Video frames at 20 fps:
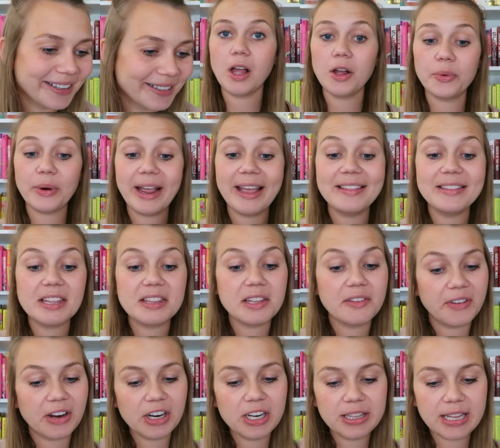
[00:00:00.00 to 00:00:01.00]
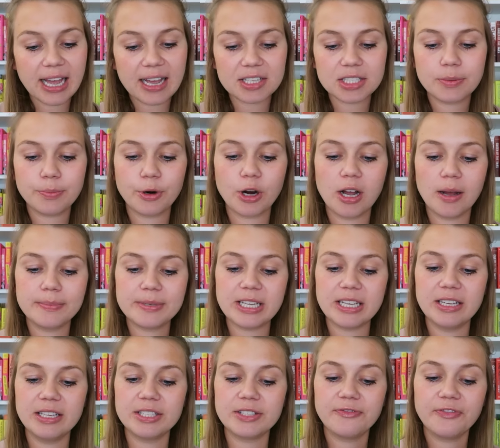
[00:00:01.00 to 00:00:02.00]
All right, and then the very last prompt
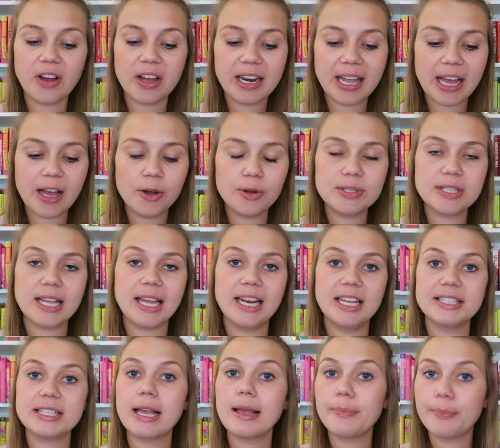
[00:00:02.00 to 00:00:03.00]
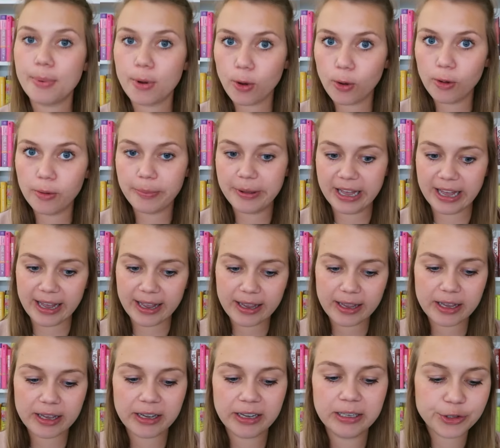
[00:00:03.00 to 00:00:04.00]
is Funhouse, and it's a poll pick.